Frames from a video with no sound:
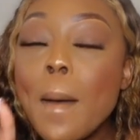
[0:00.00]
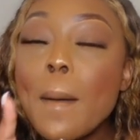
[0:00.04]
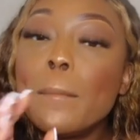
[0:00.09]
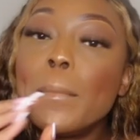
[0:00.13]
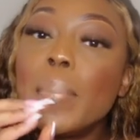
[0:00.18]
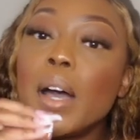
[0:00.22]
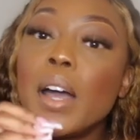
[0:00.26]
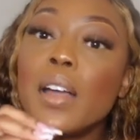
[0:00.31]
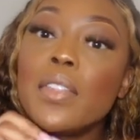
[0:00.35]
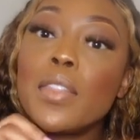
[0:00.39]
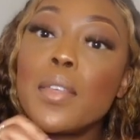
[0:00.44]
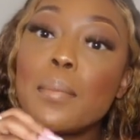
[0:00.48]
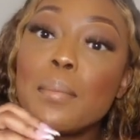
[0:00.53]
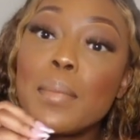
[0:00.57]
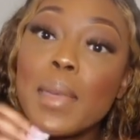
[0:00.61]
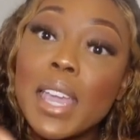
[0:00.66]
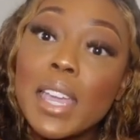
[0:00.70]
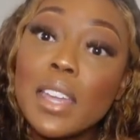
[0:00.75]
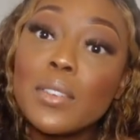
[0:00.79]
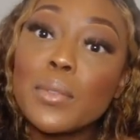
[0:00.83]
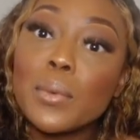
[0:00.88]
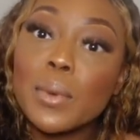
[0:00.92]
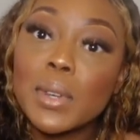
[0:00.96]
but the
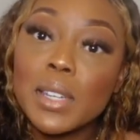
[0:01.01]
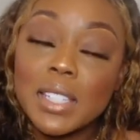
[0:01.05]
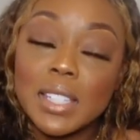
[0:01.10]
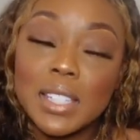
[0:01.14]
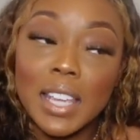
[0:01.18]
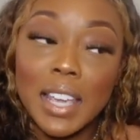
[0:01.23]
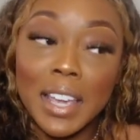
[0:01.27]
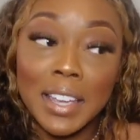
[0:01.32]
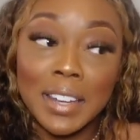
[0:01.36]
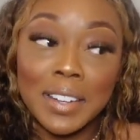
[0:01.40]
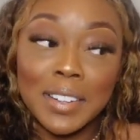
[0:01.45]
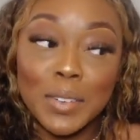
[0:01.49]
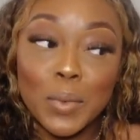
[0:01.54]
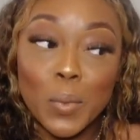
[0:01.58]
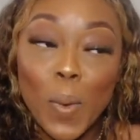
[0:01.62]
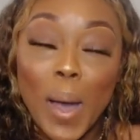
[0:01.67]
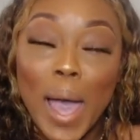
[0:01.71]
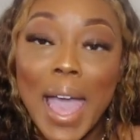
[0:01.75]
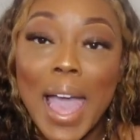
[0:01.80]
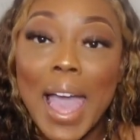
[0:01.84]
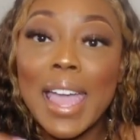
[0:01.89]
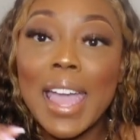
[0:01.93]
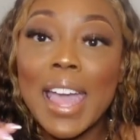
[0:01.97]
main reason
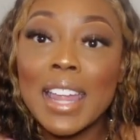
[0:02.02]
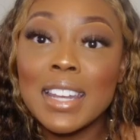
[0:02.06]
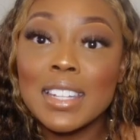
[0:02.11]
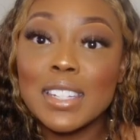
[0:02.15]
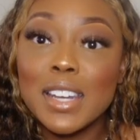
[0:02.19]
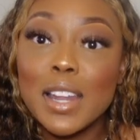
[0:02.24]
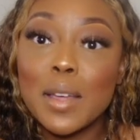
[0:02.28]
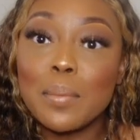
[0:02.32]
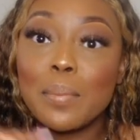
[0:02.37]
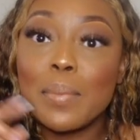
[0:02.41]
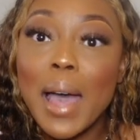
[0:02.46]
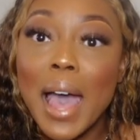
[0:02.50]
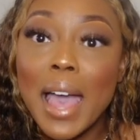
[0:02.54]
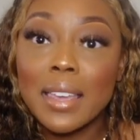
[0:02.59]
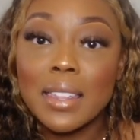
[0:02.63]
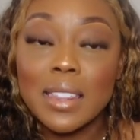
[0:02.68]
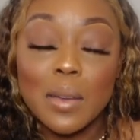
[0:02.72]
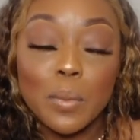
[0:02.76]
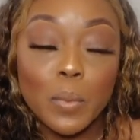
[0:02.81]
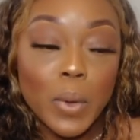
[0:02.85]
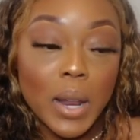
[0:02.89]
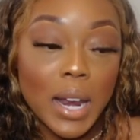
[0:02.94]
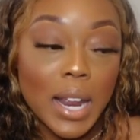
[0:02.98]
why I ended up buying
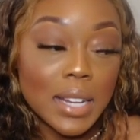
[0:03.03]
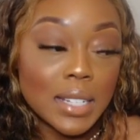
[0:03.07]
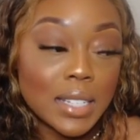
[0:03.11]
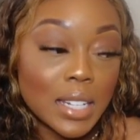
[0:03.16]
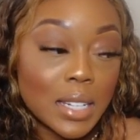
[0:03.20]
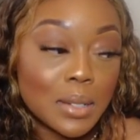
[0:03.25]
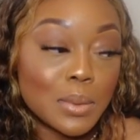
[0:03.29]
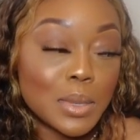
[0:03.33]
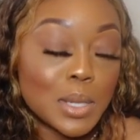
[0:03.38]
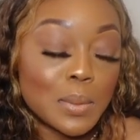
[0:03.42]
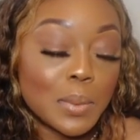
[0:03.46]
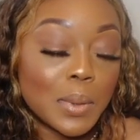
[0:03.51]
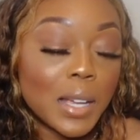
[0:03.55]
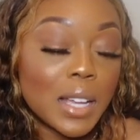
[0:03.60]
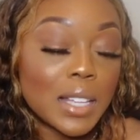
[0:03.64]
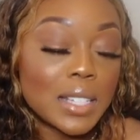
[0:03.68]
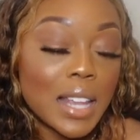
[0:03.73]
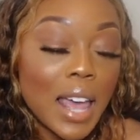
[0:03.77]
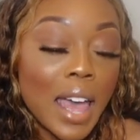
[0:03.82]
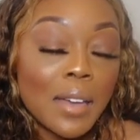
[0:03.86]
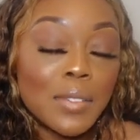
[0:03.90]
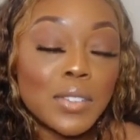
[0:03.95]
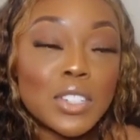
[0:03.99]
them when I did was
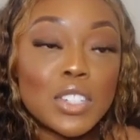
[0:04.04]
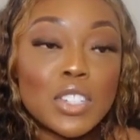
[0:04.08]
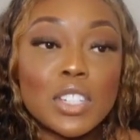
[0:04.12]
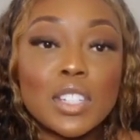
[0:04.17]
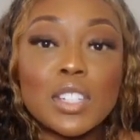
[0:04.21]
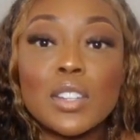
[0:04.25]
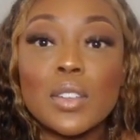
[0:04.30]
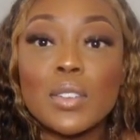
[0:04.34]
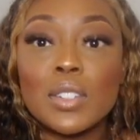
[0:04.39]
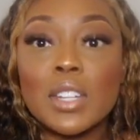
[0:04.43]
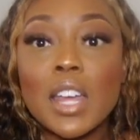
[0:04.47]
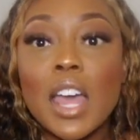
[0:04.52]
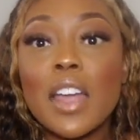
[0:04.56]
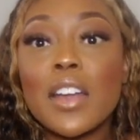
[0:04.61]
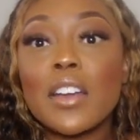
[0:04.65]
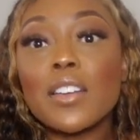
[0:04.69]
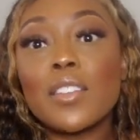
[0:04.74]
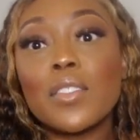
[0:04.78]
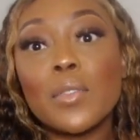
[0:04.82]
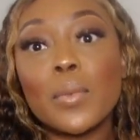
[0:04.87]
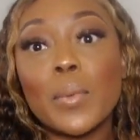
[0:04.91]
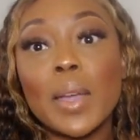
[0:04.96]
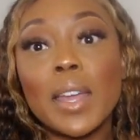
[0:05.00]
because I was just so
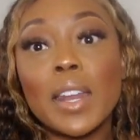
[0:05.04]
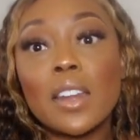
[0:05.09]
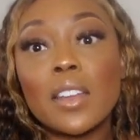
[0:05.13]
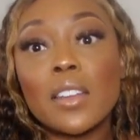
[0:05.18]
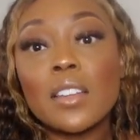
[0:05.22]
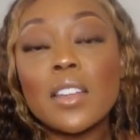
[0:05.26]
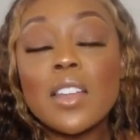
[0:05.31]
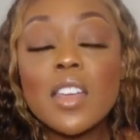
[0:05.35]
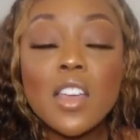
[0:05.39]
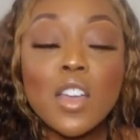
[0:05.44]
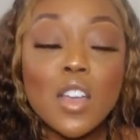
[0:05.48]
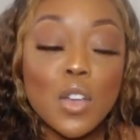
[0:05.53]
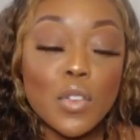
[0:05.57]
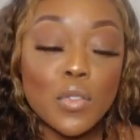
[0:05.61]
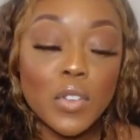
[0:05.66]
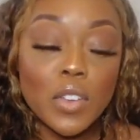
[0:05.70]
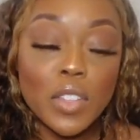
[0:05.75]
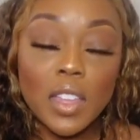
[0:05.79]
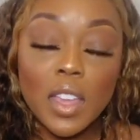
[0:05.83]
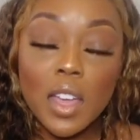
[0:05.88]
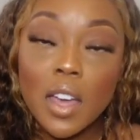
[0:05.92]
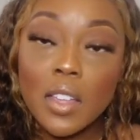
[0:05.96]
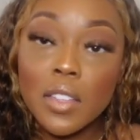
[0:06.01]
tired of waiting
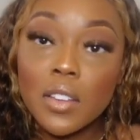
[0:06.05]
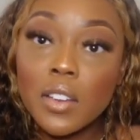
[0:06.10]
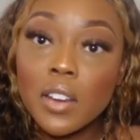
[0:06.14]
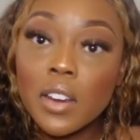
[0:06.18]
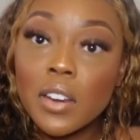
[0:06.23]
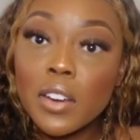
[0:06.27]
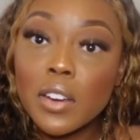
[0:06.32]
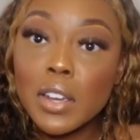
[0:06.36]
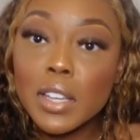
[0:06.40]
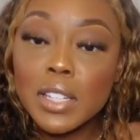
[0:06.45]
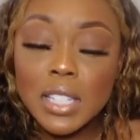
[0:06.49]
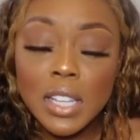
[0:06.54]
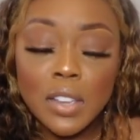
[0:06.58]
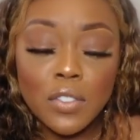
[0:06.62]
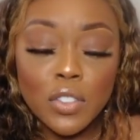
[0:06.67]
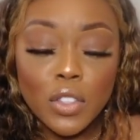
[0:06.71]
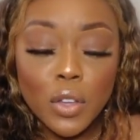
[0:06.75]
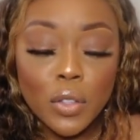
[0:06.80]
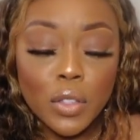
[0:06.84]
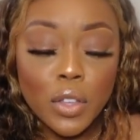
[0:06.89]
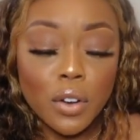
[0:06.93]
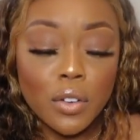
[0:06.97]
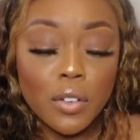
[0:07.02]
for the other earrings, even
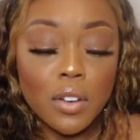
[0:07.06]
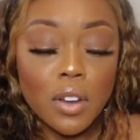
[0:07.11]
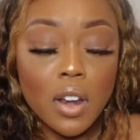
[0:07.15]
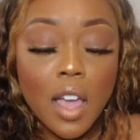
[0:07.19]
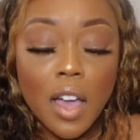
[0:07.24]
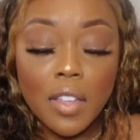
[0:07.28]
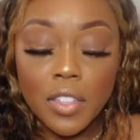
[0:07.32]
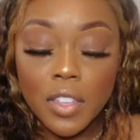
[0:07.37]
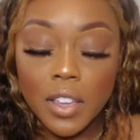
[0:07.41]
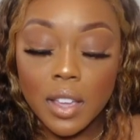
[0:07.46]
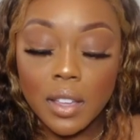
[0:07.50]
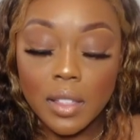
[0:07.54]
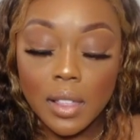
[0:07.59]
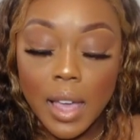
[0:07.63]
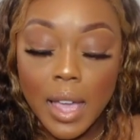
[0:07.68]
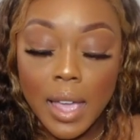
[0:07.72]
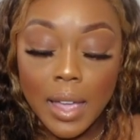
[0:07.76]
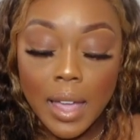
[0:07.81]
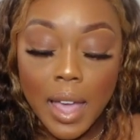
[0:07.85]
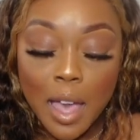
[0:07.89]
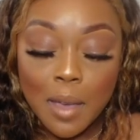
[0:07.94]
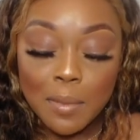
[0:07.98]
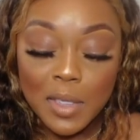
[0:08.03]
though they're nothing
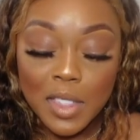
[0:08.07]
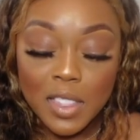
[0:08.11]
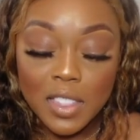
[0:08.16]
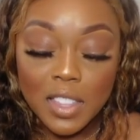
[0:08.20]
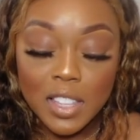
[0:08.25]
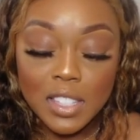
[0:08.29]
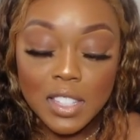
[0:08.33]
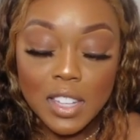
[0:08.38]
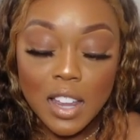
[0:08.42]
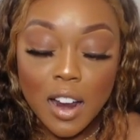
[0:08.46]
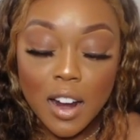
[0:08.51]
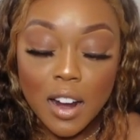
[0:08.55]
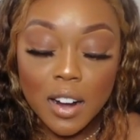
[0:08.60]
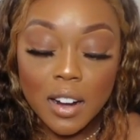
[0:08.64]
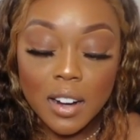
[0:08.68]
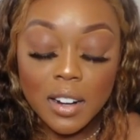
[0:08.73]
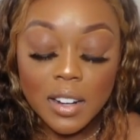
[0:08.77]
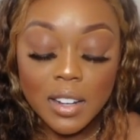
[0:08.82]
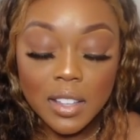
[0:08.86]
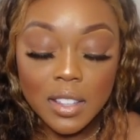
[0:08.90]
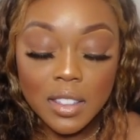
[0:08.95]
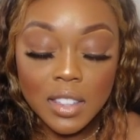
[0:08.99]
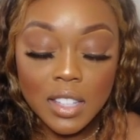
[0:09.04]
alike. I mean, these are
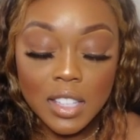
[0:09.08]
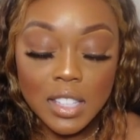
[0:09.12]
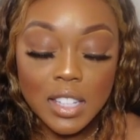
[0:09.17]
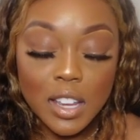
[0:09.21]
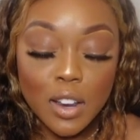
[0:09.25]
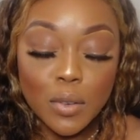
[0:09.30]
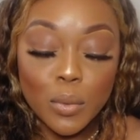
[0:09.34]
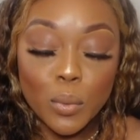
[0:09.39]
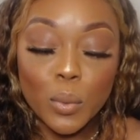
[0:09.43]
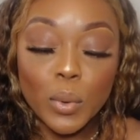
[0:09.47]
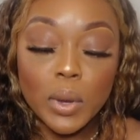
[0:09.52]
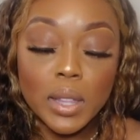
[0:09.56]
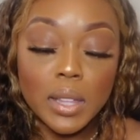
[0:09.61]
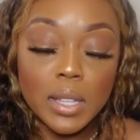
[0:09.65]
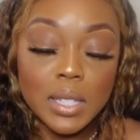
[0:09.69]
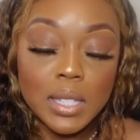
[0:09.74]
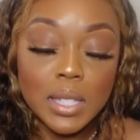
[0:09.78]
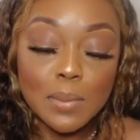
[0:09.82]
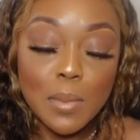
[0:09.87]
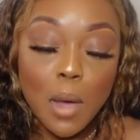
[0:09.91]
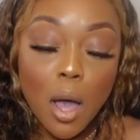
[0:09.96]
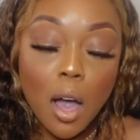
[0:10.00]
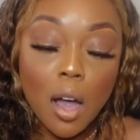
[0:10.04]
really
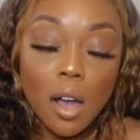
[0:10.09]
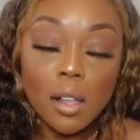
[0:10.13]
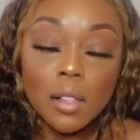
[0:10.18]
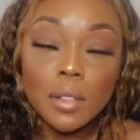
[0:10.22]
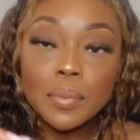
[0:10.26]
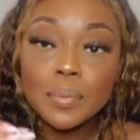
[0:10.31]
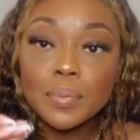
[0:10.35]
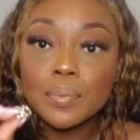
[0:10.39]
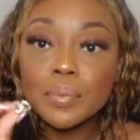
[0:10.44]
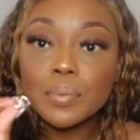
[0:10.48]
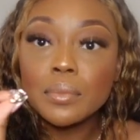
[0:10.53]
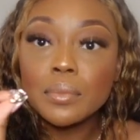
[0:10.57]
small,